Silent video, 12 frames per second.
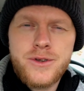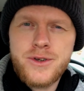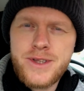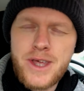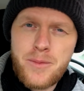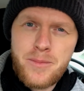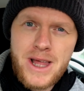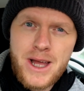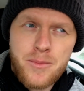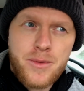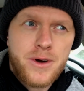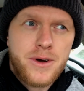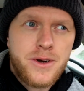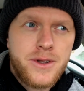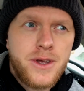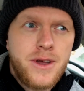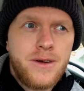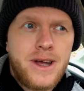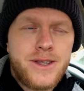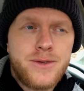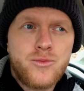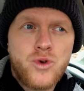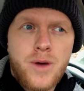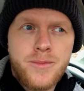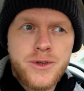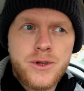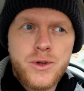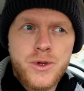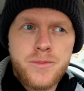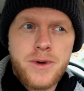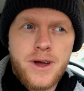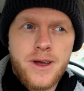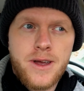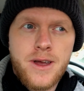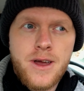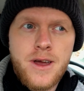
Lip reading: Just had a blackbird, had some robins close by,